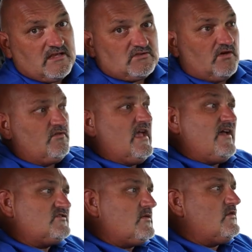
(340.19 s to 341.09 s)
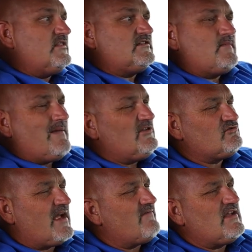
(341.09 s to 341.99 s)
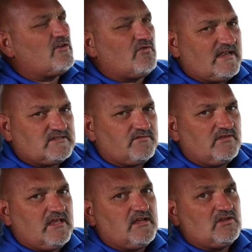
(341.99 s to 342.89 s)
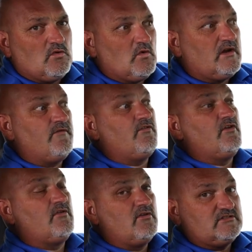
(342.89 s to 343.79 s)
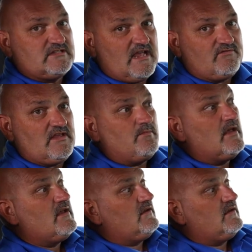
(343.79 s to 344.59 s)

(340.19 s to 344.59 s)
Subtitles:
So if you have someone that's maybe driving aggressively and you want to, for your own safety,